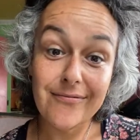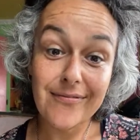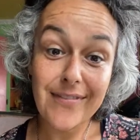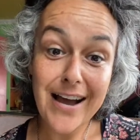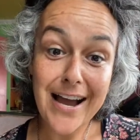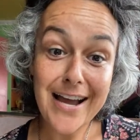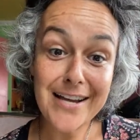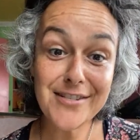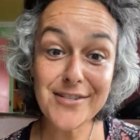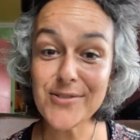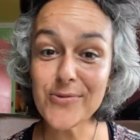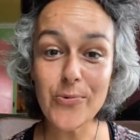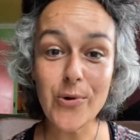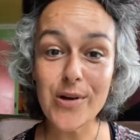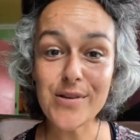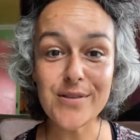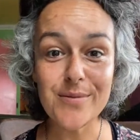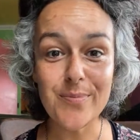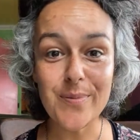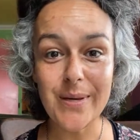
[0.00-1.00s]
I just want
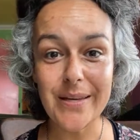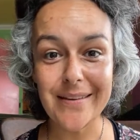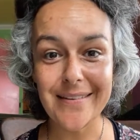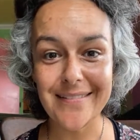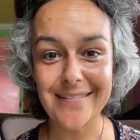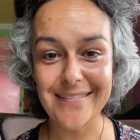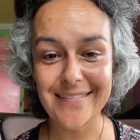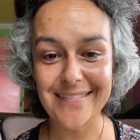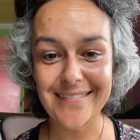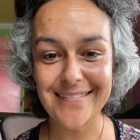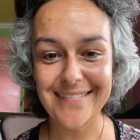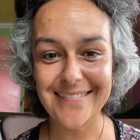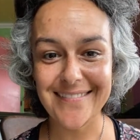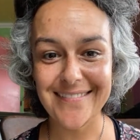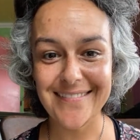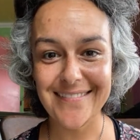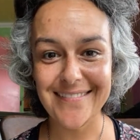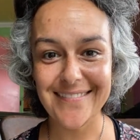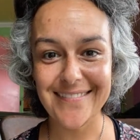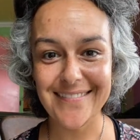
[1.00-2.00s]
to be.
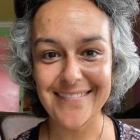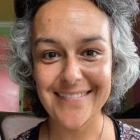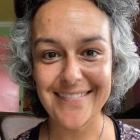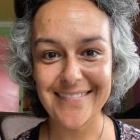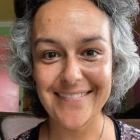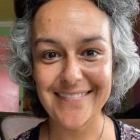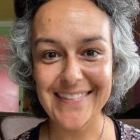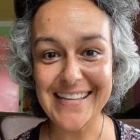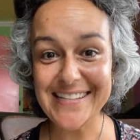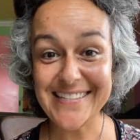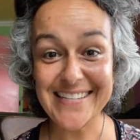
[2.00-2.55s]
That's